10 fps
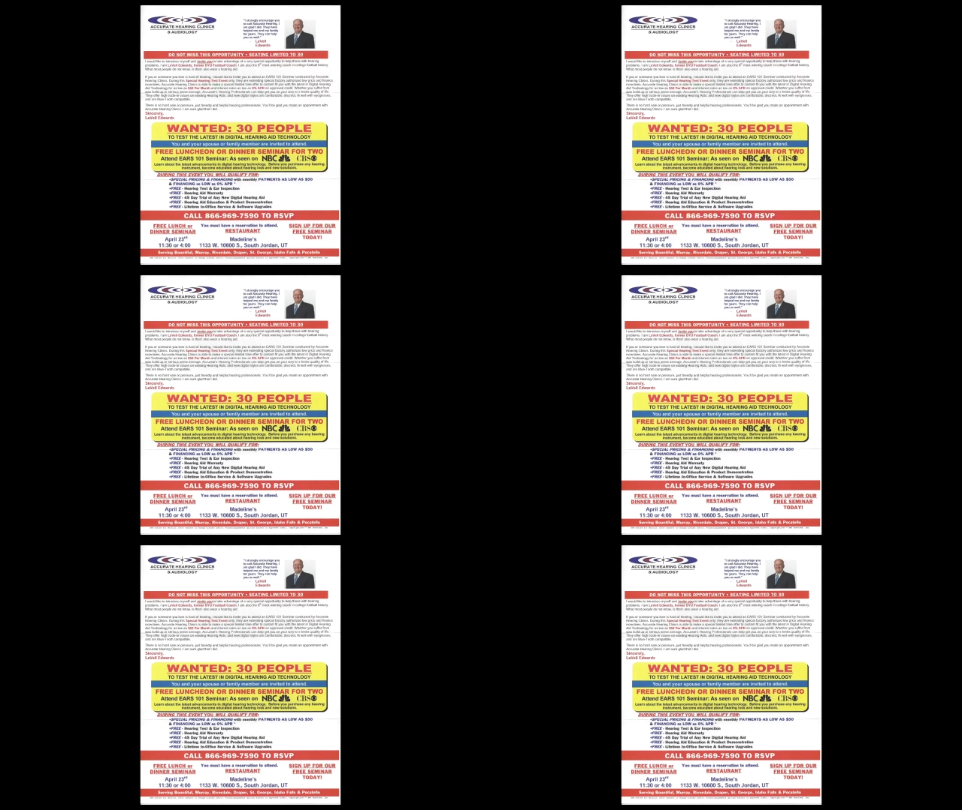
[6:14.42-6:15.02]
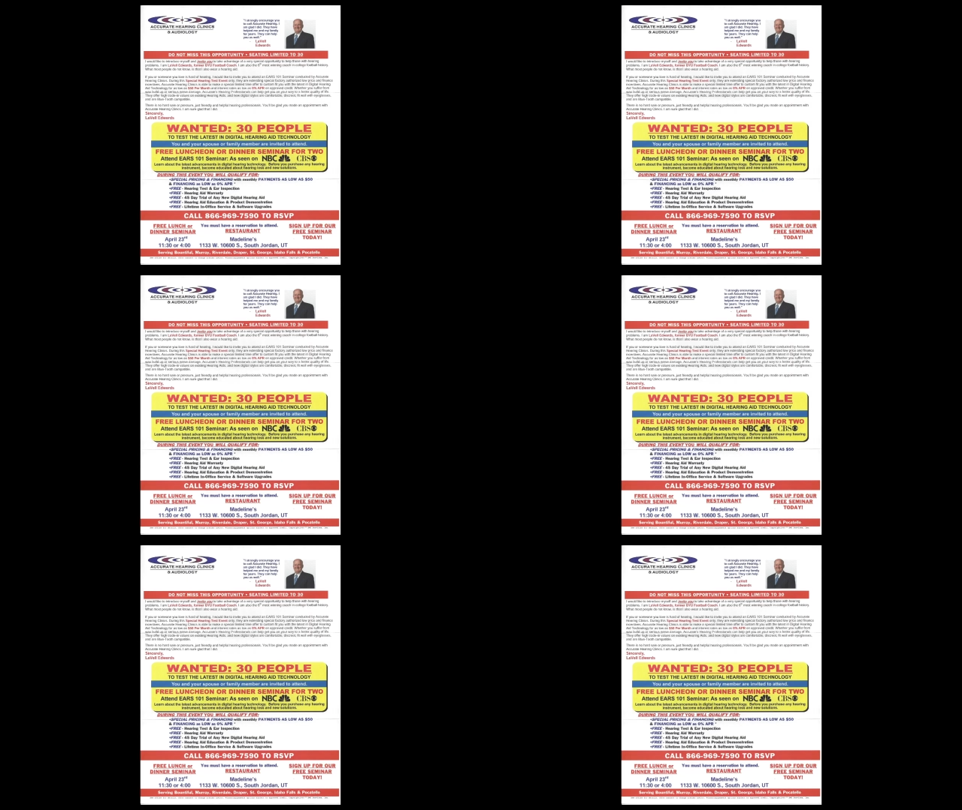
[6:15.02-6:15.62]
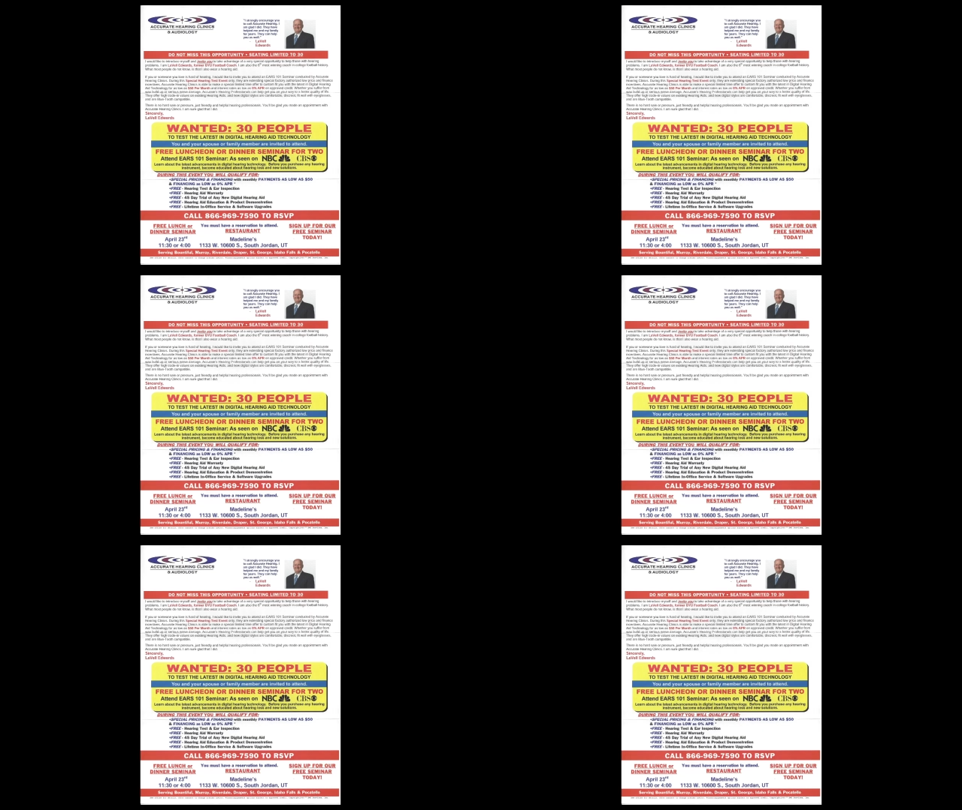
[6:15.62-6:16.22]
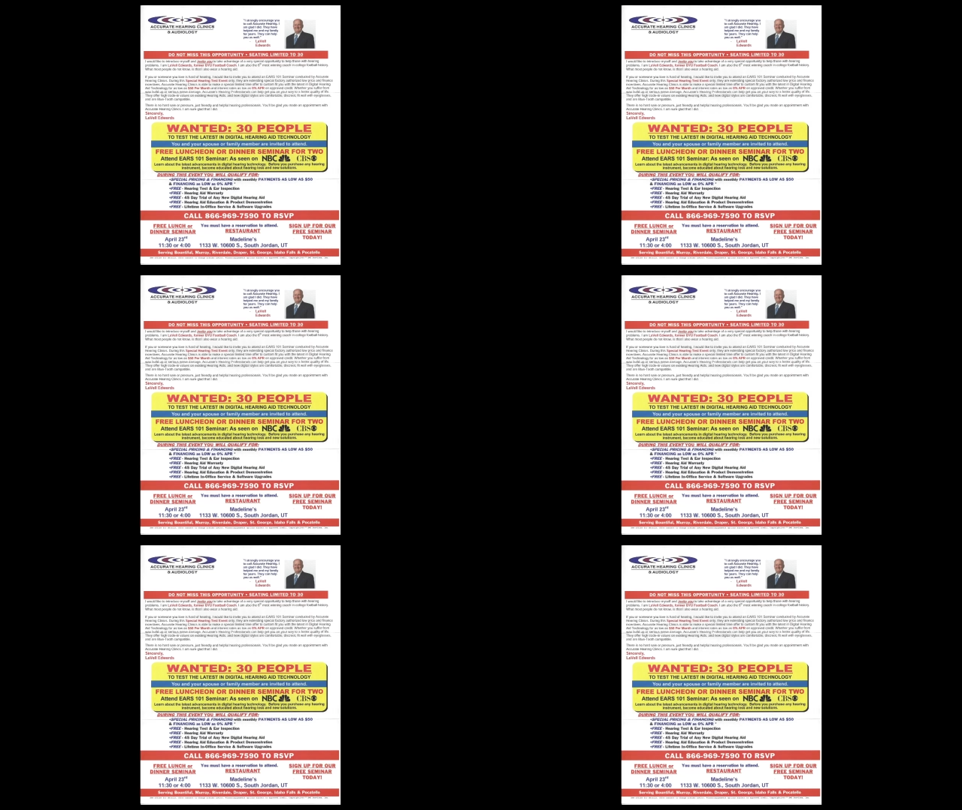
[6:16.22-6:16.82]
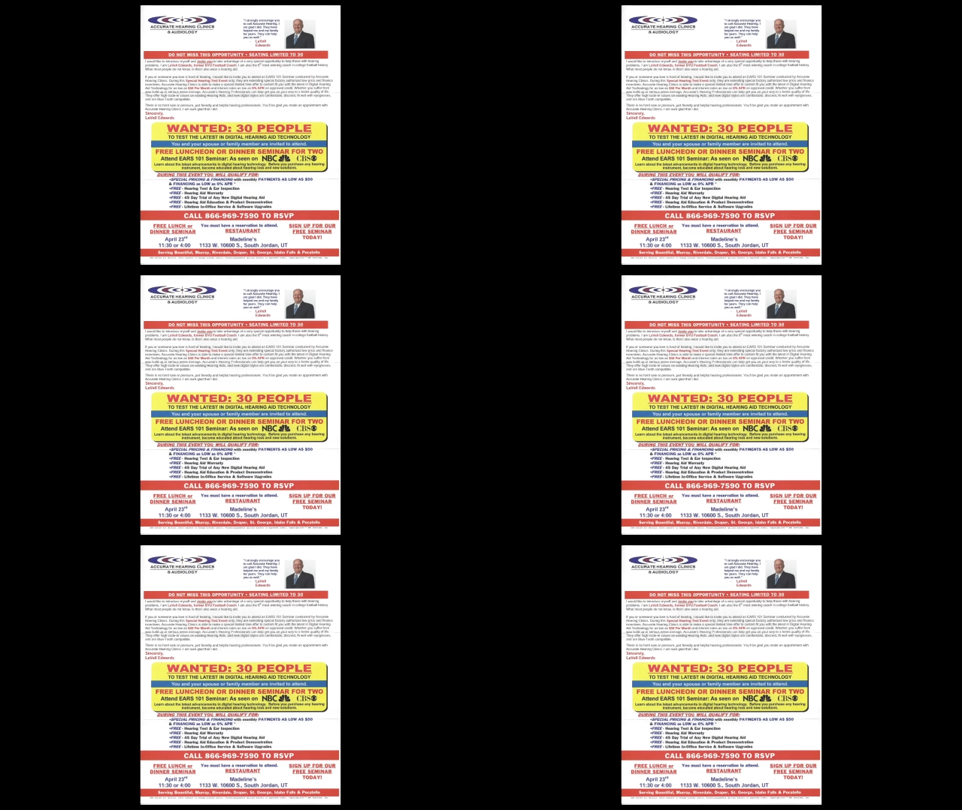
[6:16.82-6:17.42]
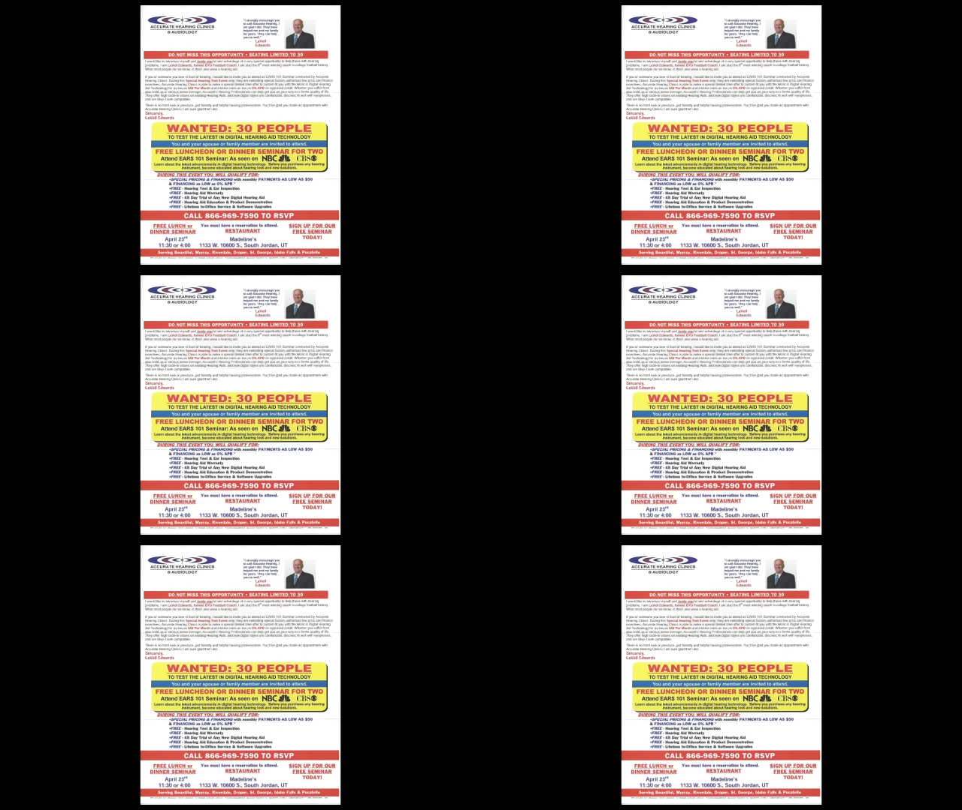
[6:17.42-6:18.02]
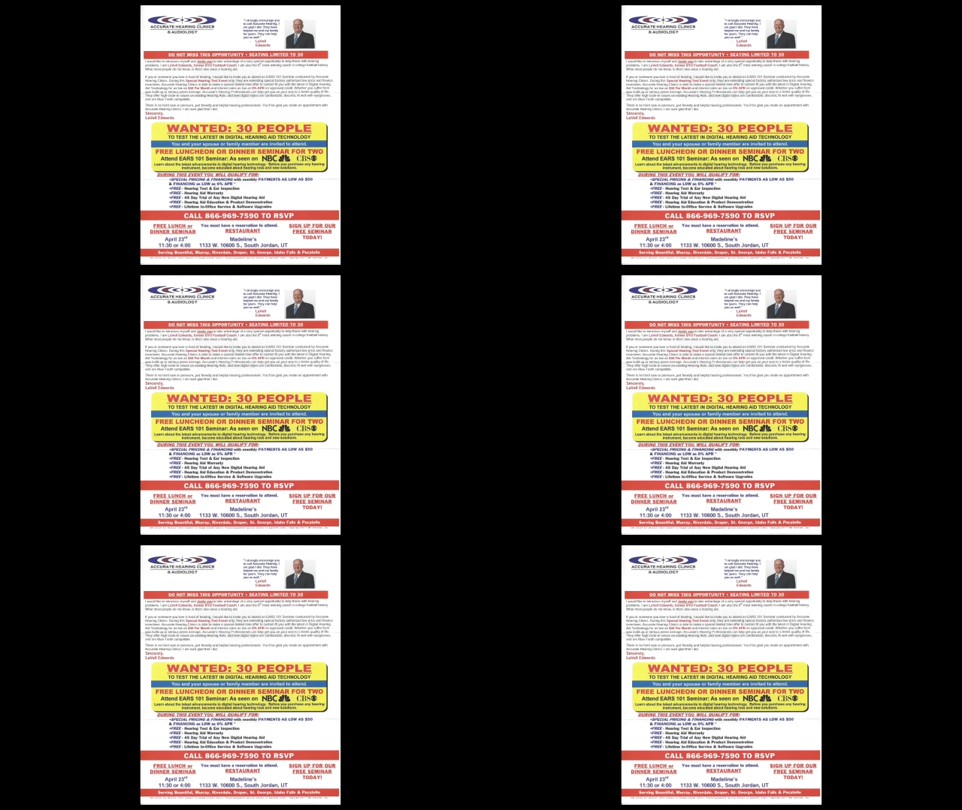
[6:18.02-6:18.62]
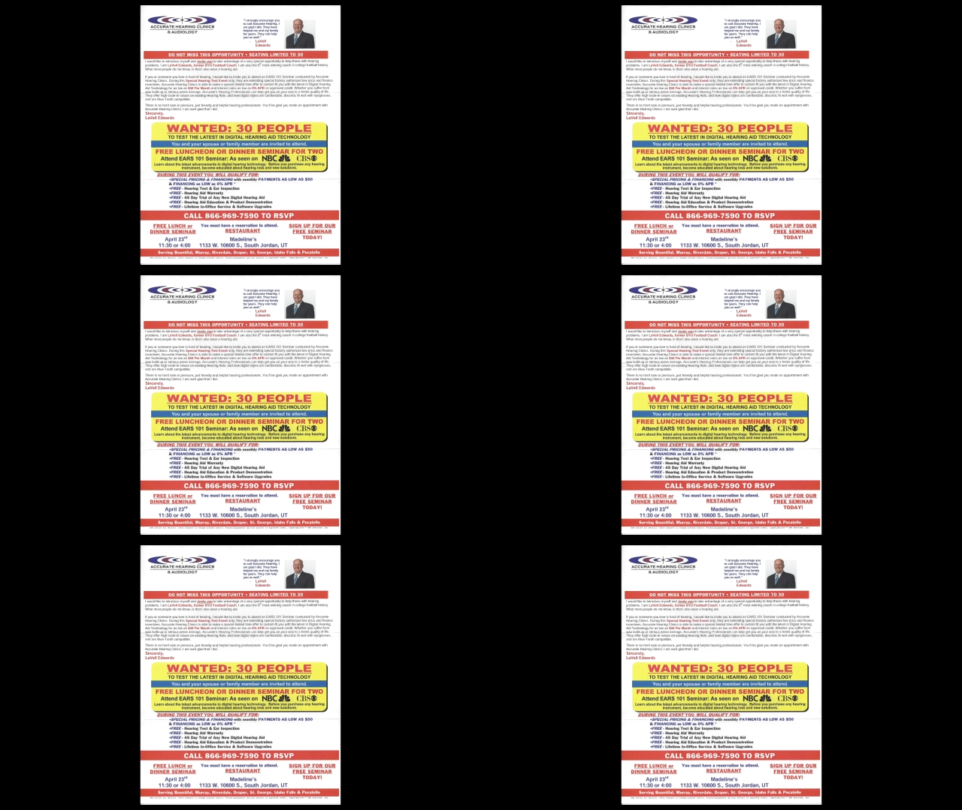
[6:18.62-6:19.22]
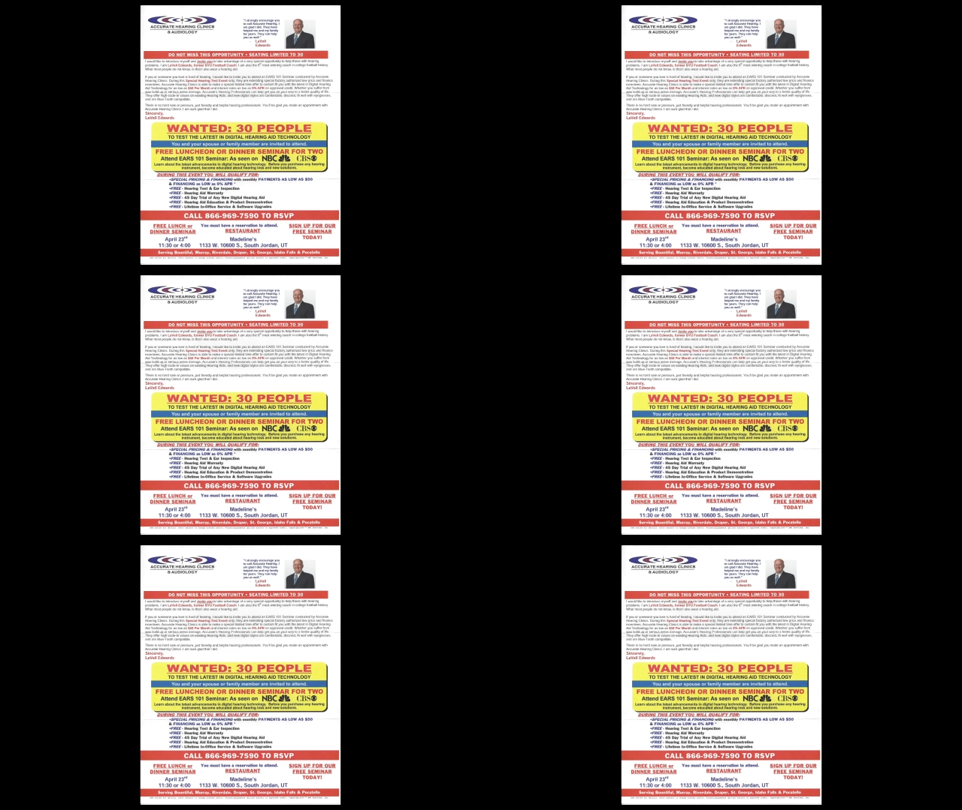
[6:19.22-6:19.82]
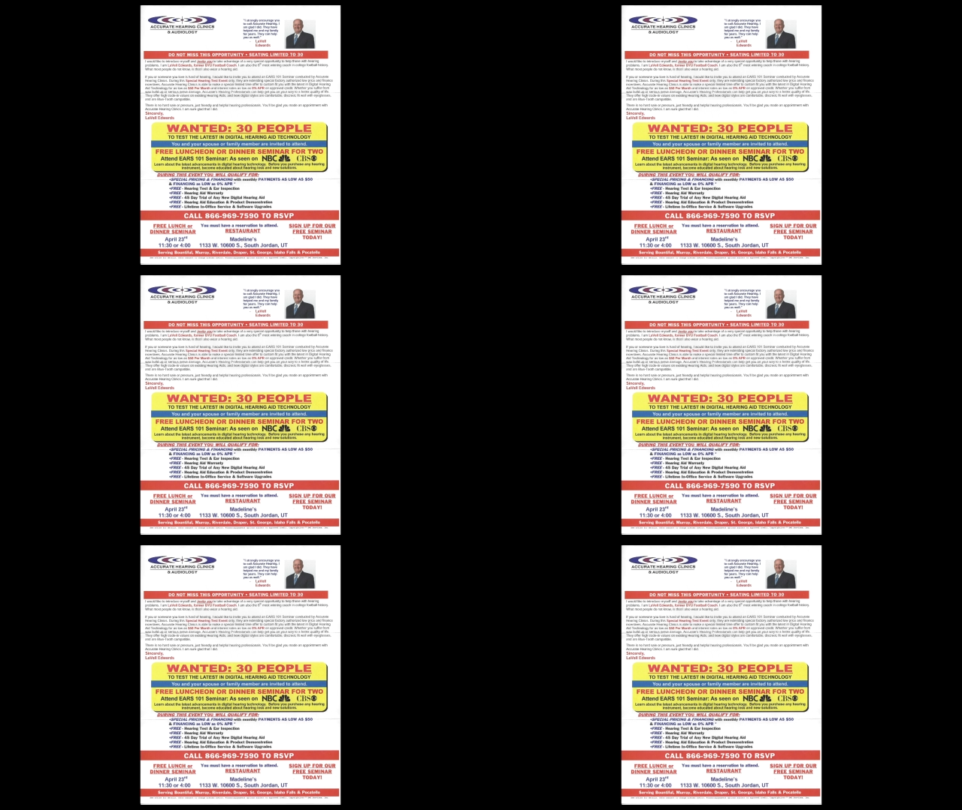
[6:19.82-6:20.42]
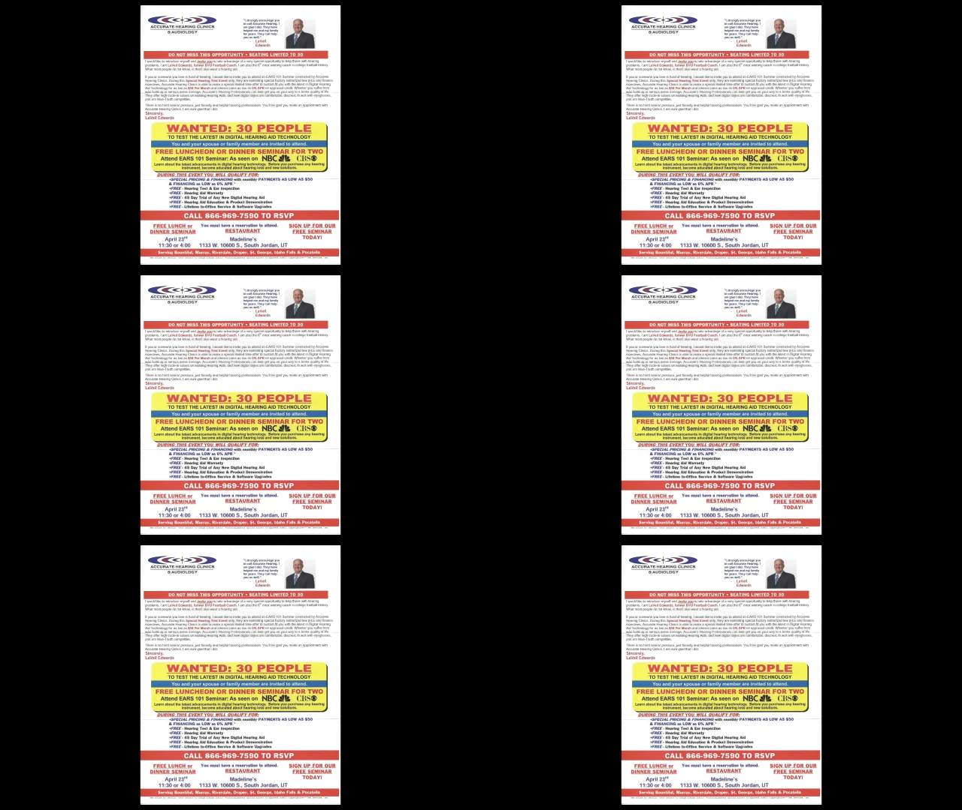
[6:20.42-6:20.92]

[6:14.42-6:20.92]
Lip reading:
(no speaker visible)